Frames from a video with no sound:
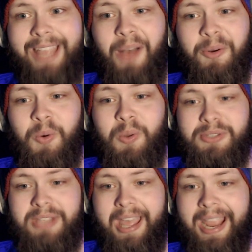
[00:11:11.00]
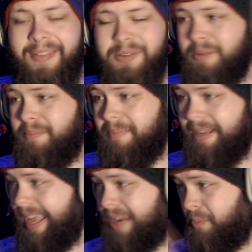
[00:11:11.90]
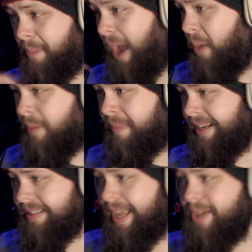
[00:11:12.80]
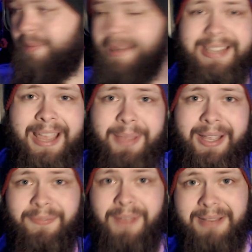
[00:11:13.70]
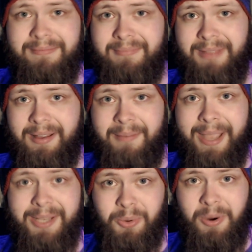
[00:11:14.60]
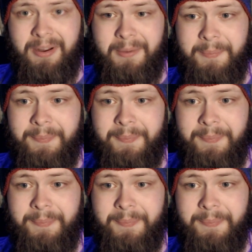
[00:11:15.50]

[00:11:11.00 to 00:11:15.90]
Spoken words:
How cool is that? And there's a mechanical power-up that can attach to him anytime, like a fucking Megazord.